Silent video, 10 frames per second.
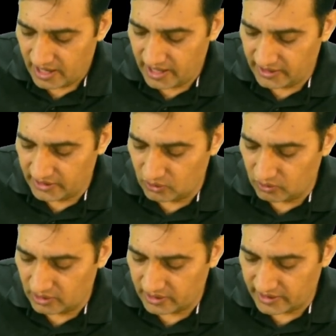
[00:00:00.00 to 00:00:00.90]
any
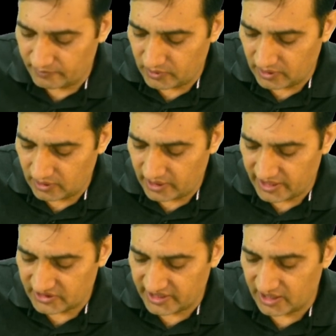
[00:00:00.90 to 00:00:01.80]
good
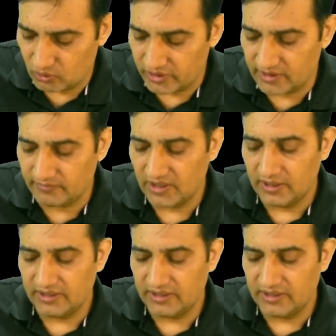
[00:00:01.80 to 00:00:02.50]
hashing algorithm